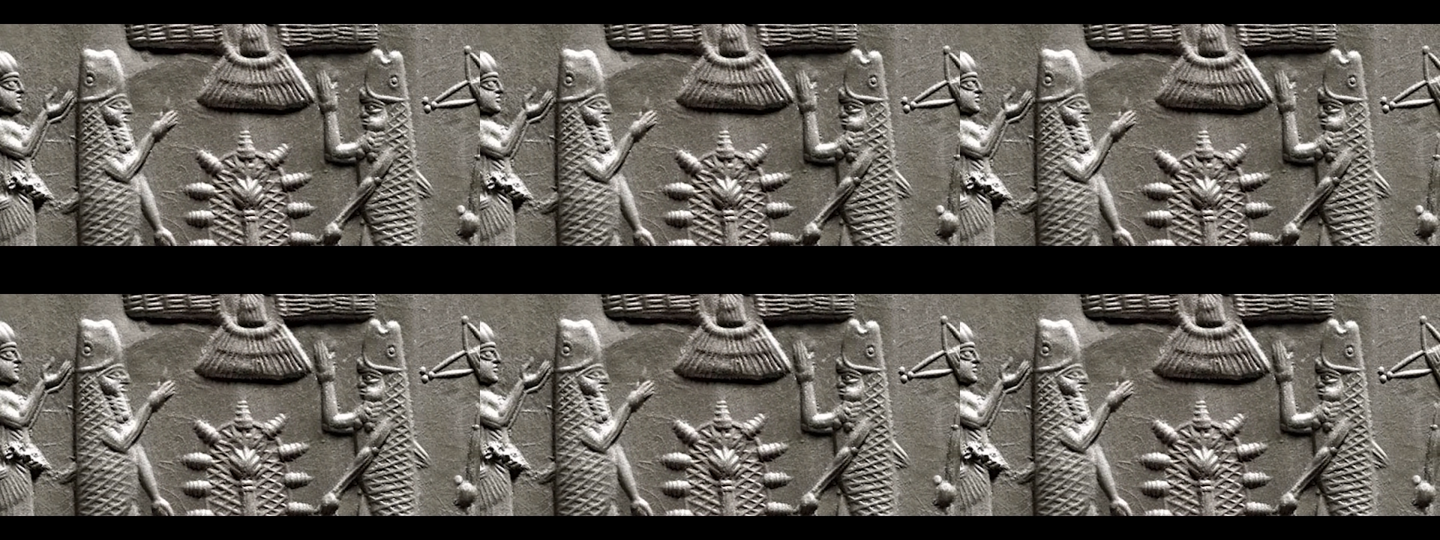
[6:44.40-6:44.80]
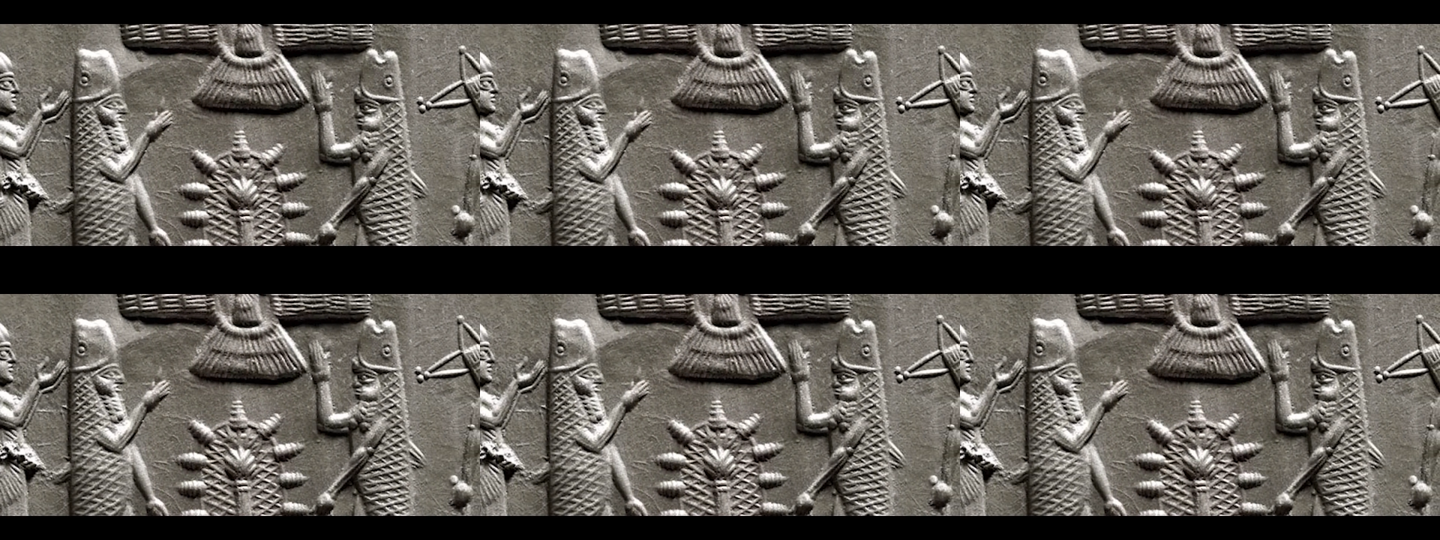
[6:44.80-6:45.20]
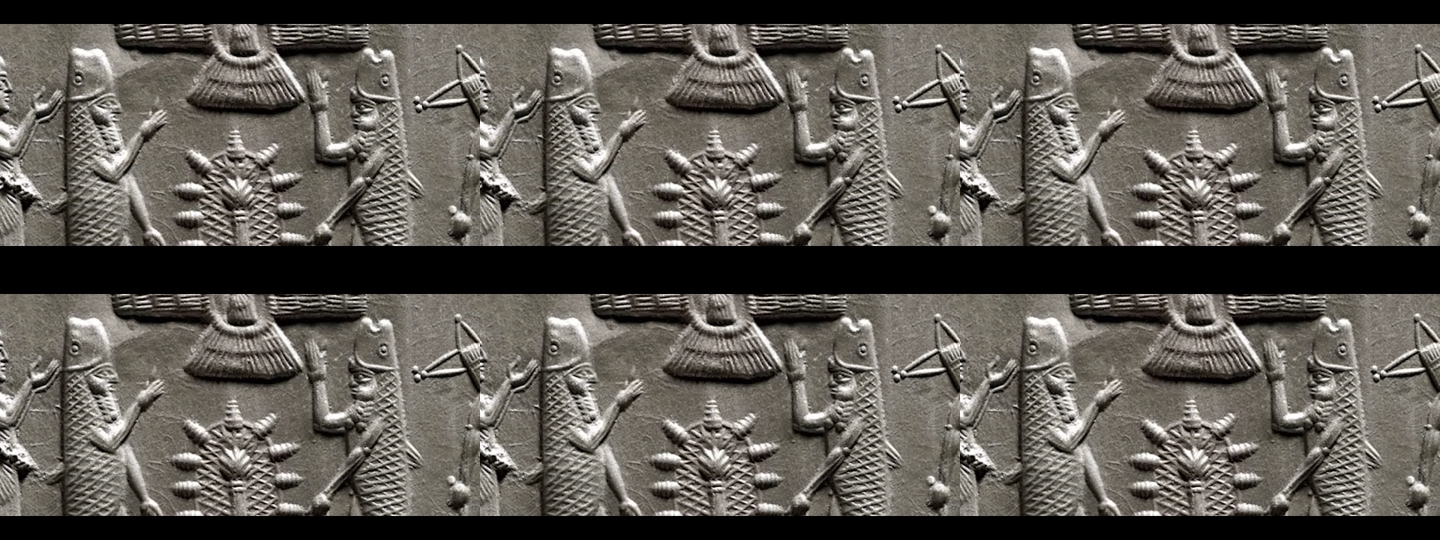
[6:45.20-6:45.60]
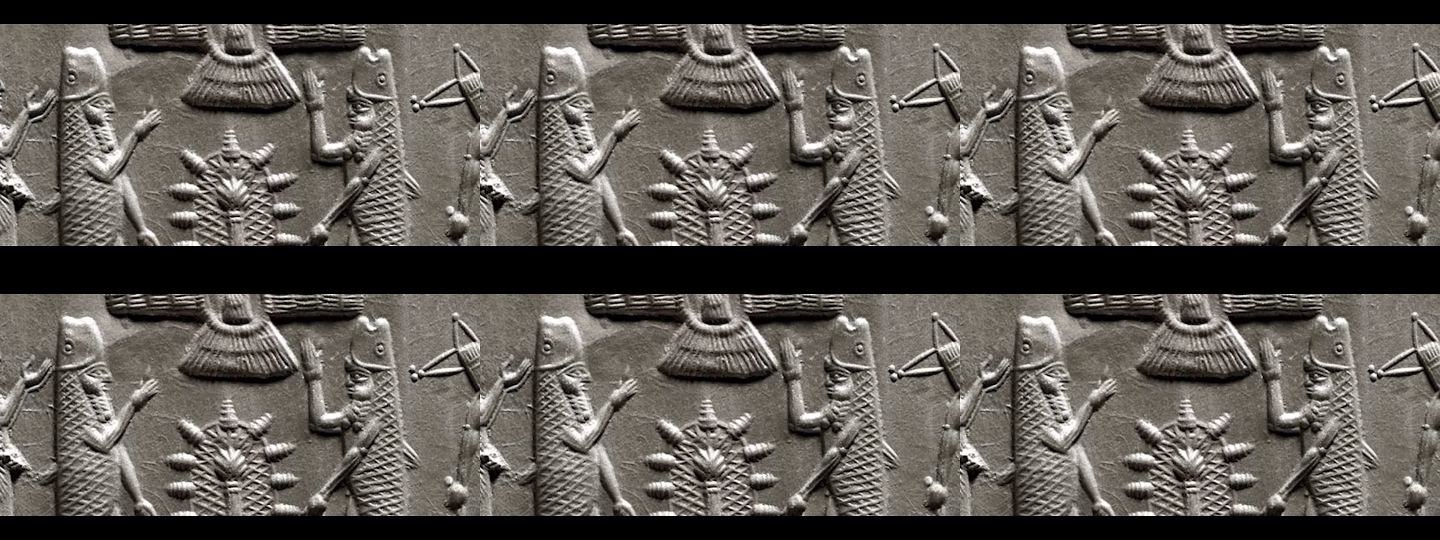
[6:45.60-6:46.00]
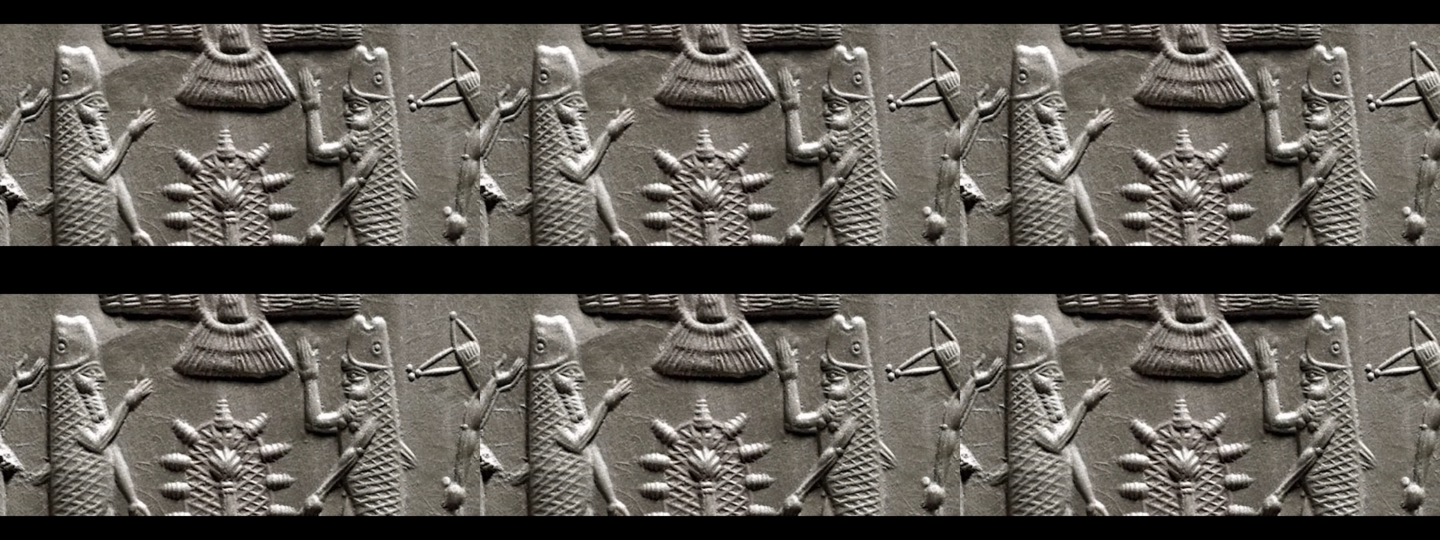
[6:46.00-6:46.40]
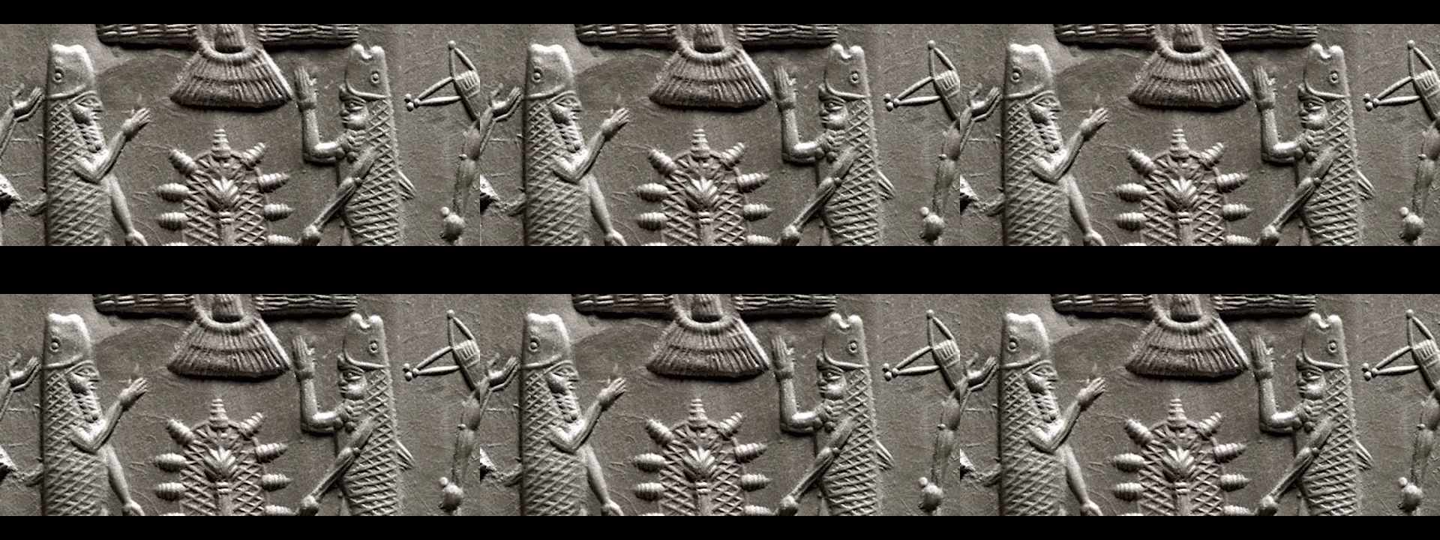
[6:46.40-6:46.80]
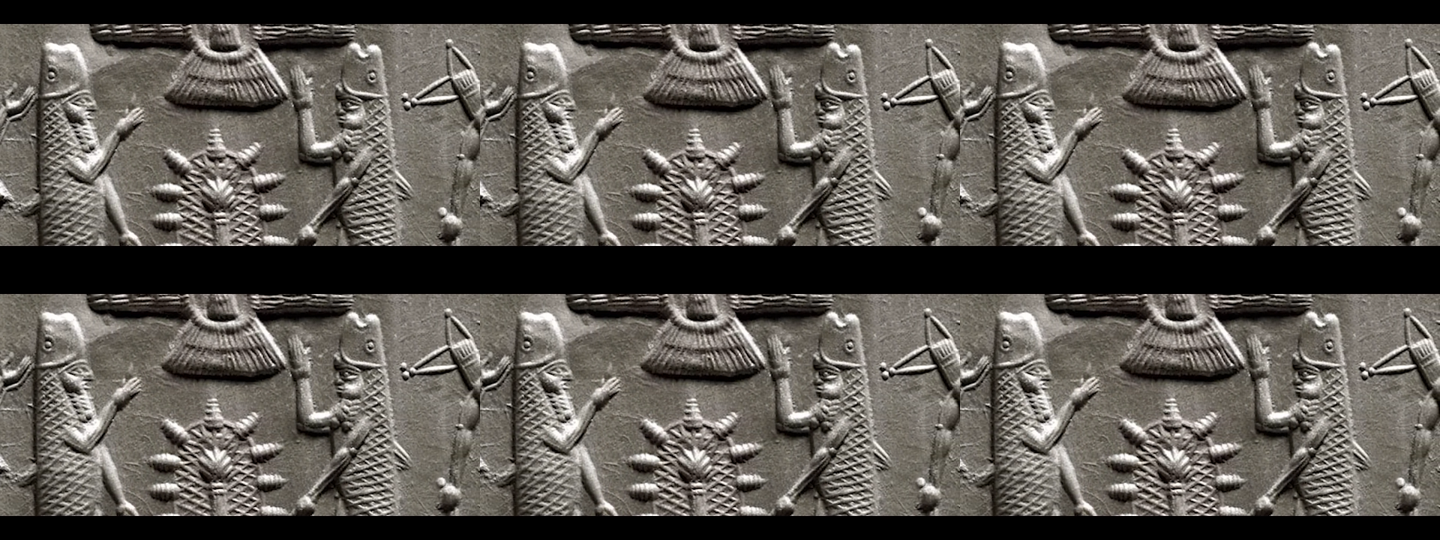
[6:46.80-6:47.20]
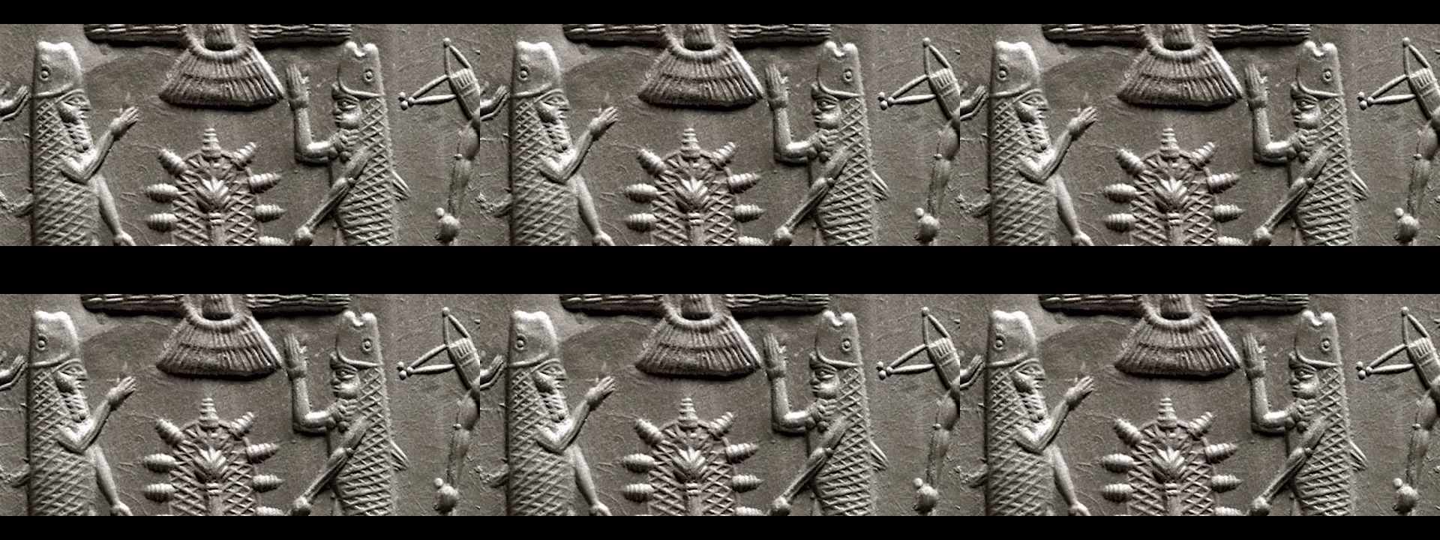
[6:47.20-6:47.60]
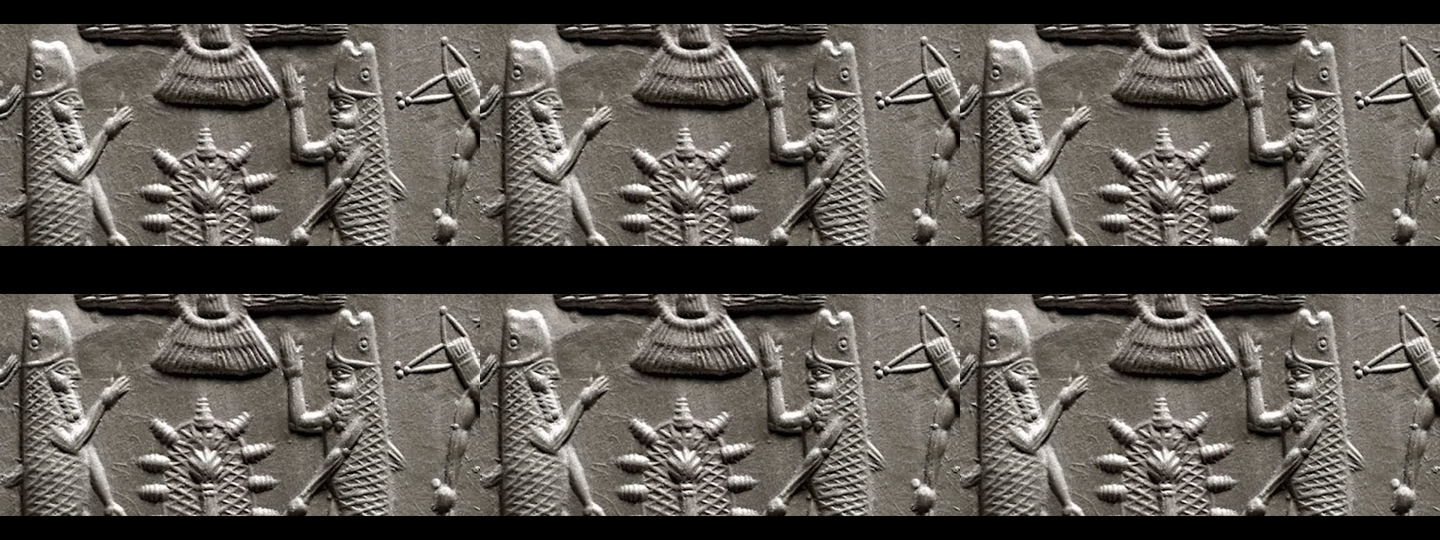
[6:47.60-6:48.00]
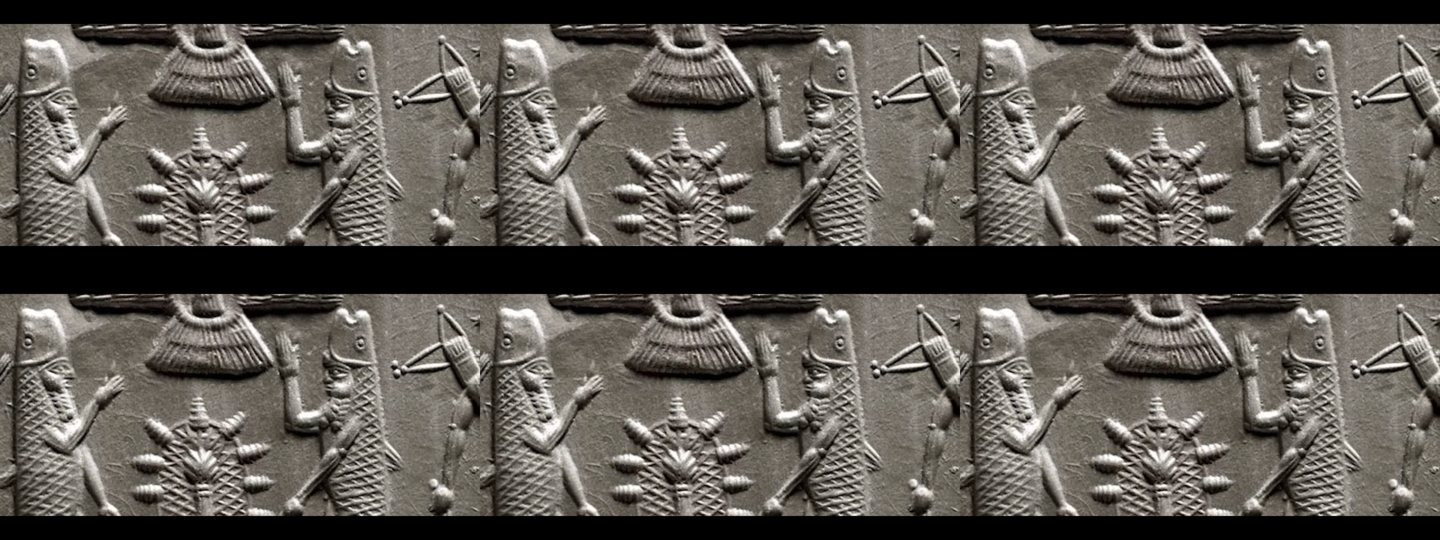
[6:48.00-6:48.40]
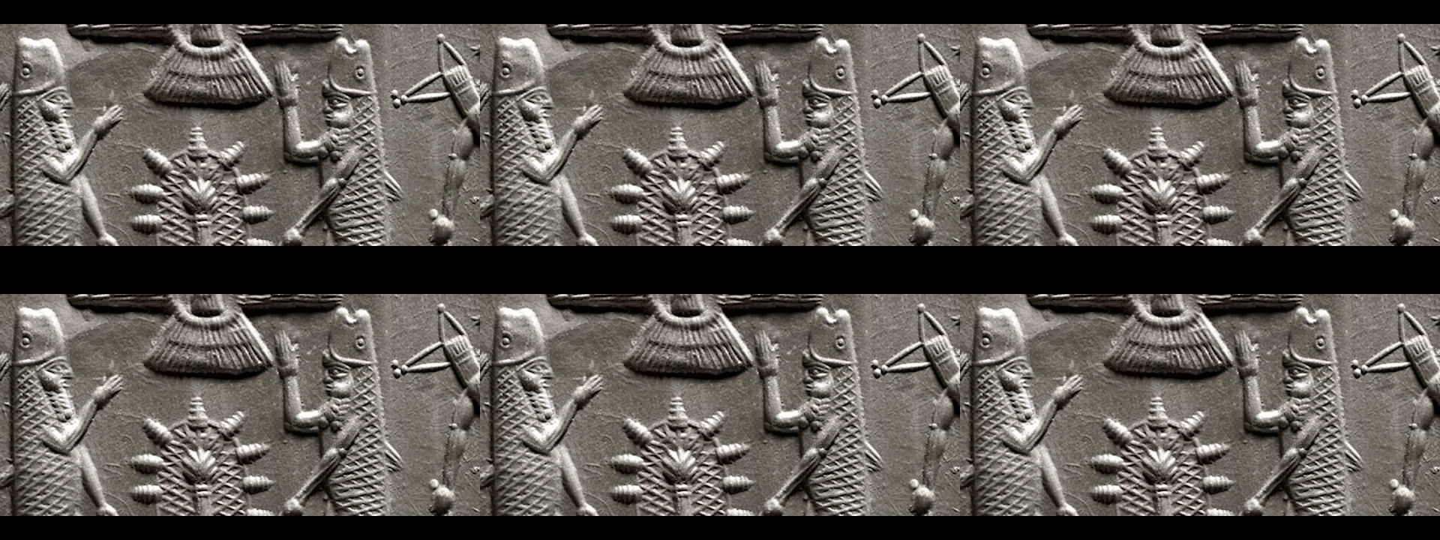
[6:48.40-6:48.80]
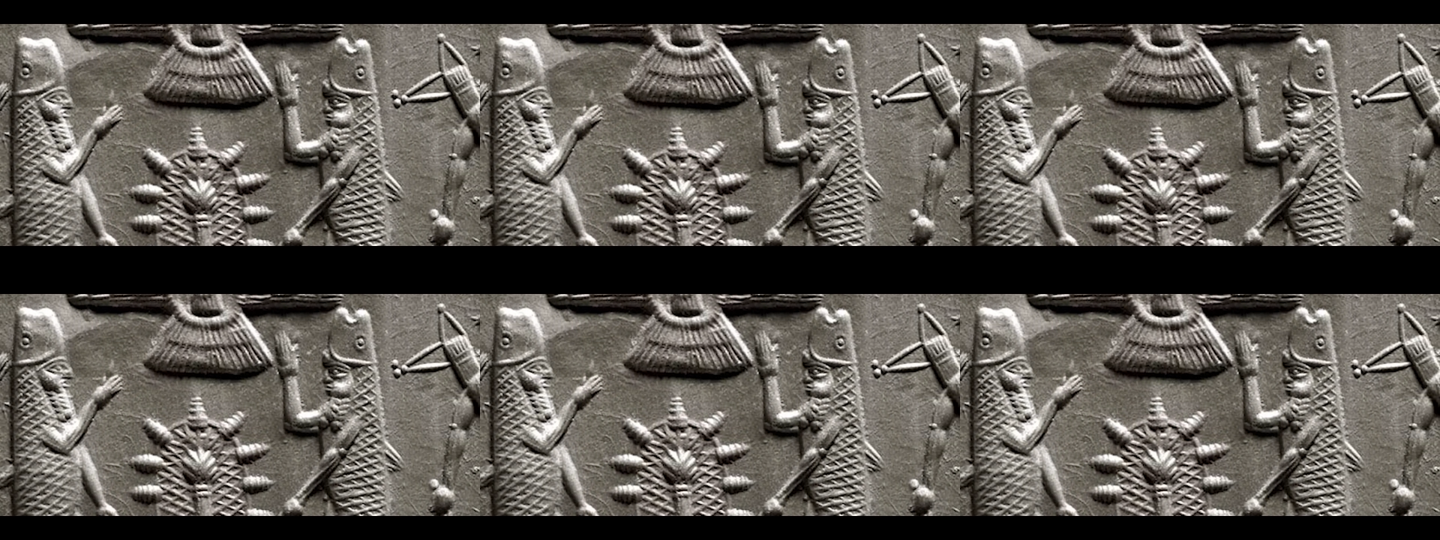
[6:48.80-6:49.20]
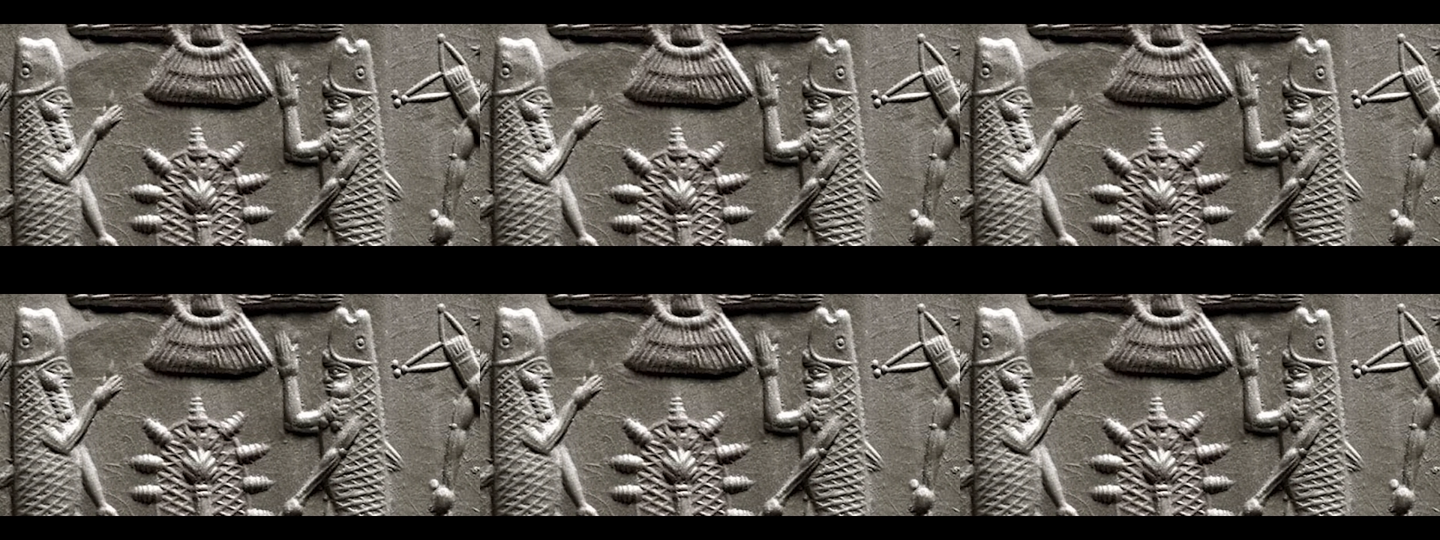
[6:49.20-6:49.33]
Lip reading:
Nobody's mouth can be seen.